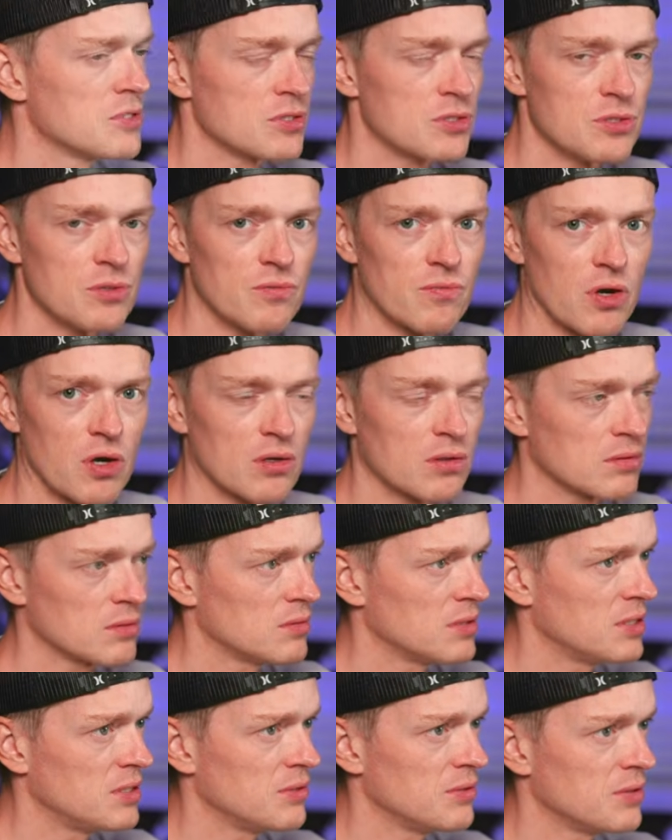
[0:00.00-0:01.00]
do wrong.
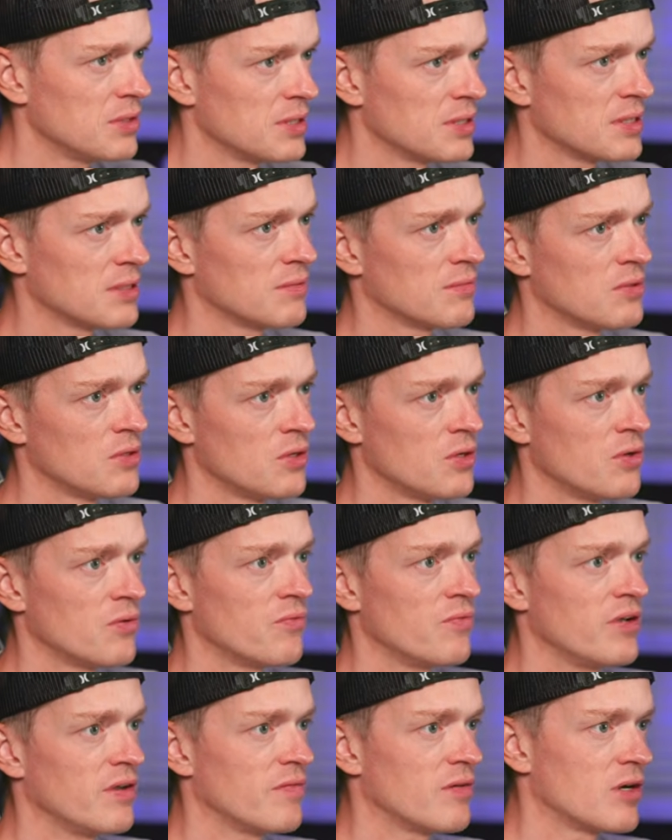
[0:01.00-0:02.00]
They do the
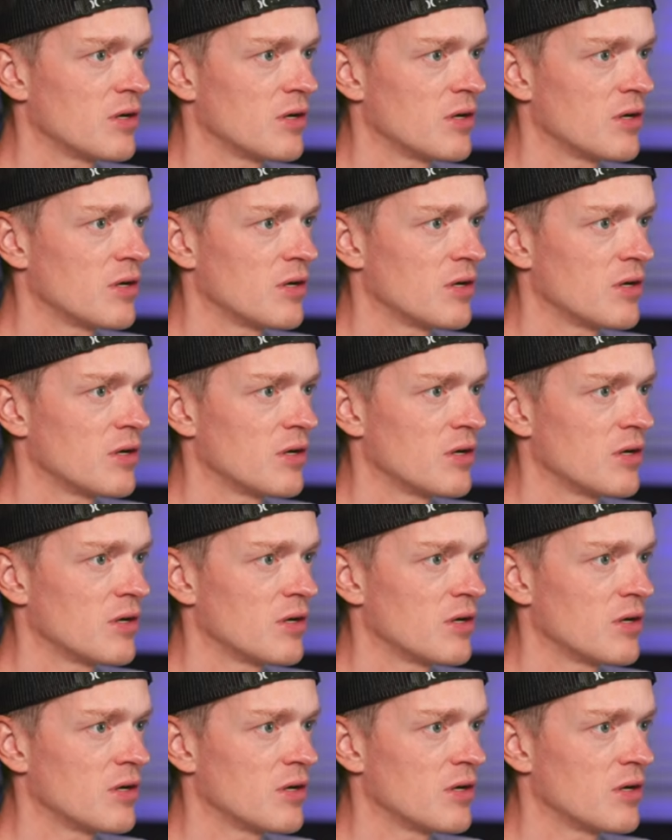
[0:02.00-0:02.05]
reverb